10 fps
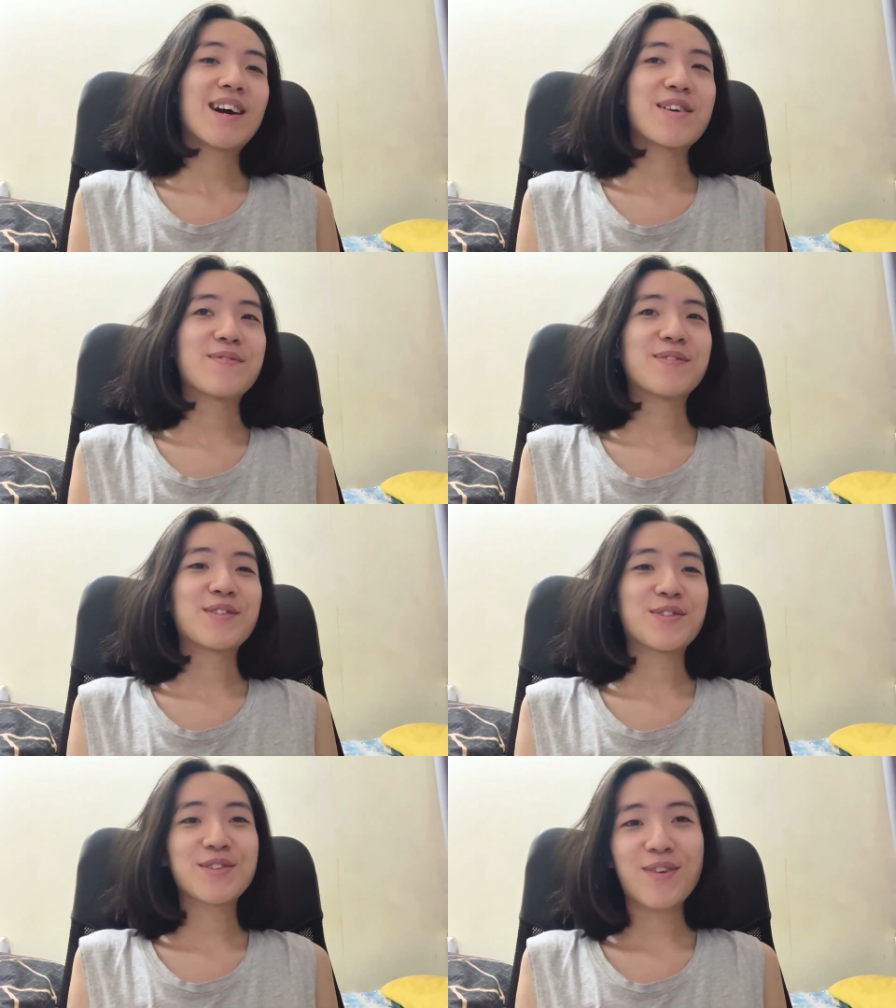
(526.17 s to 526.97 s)

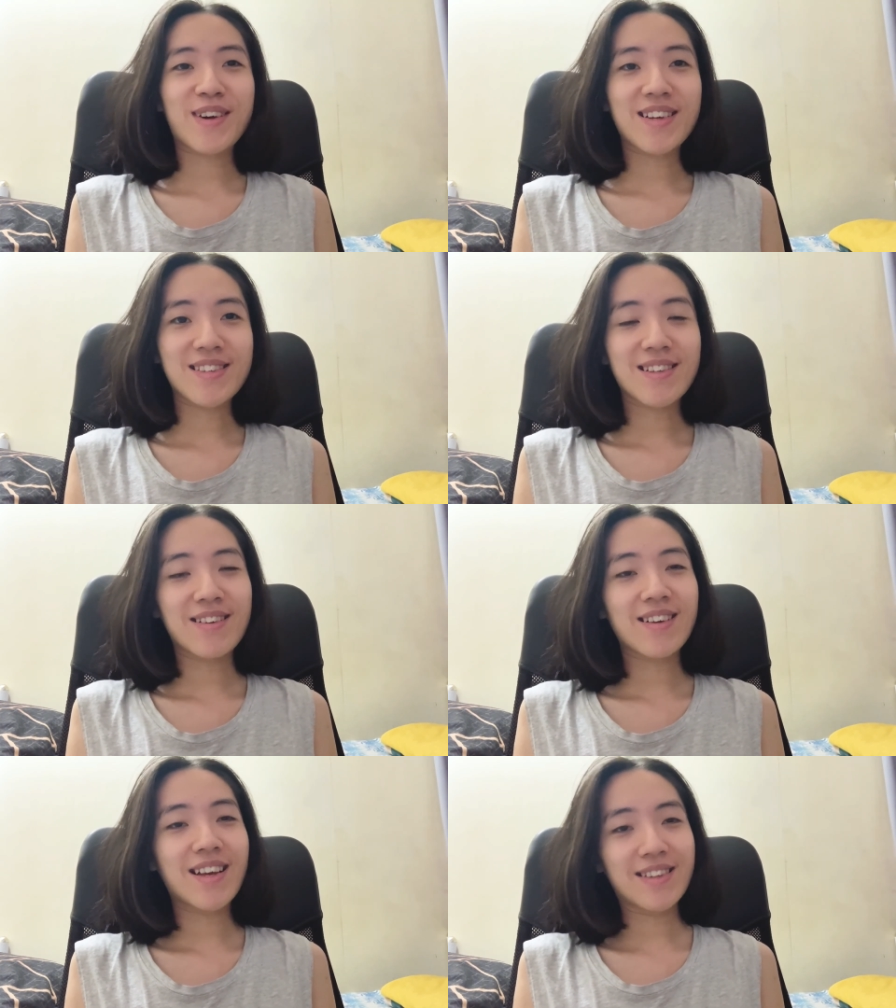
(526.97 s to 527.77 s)
Yung stories na
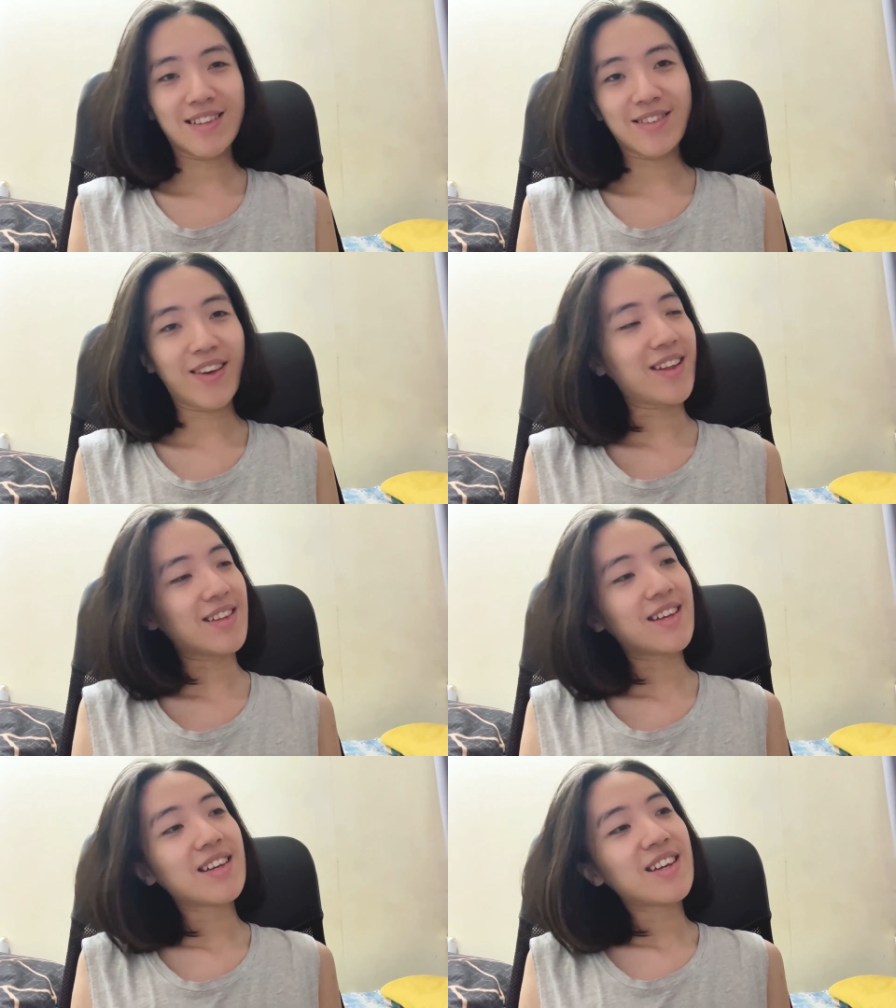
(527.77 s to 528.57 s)
related to it.
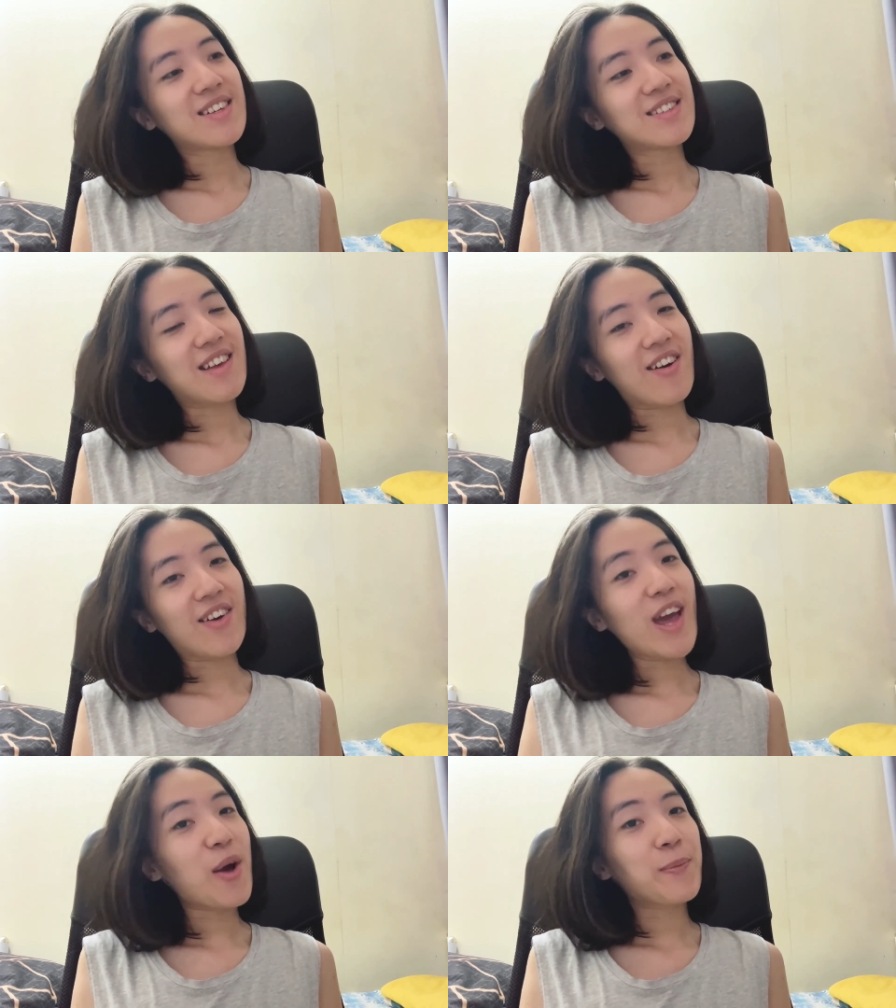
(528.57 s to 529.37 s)
So
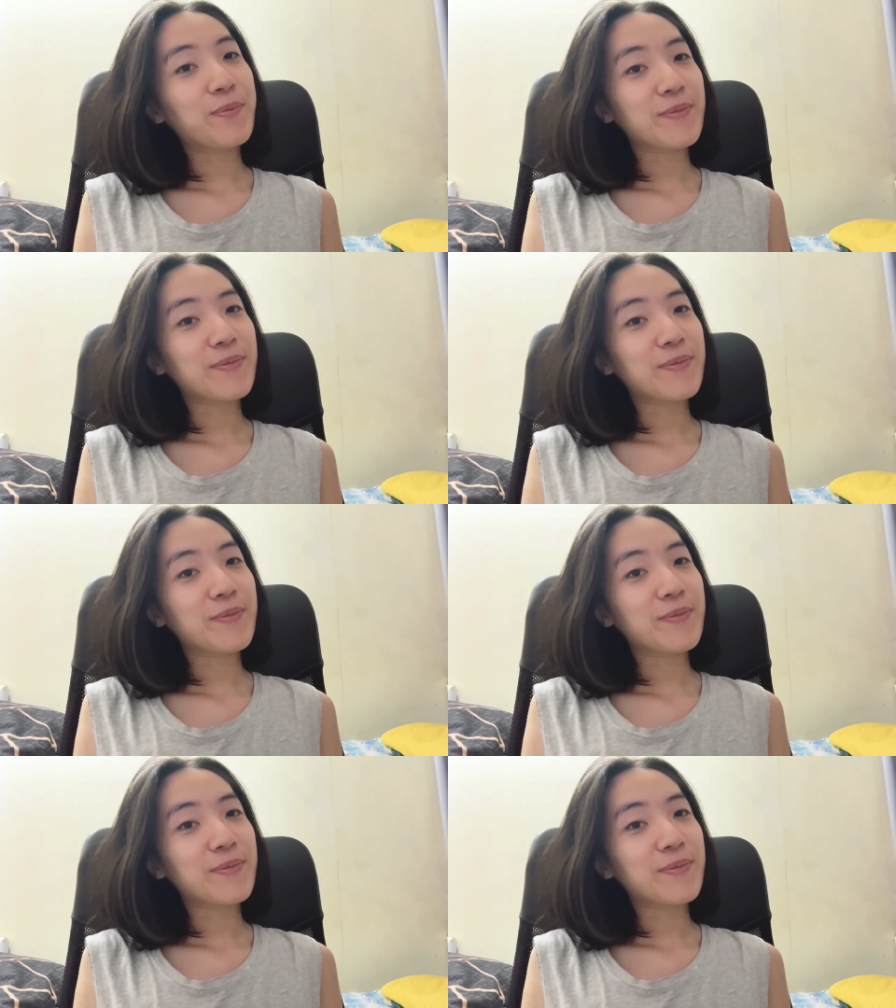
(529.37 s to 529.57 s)
yeah,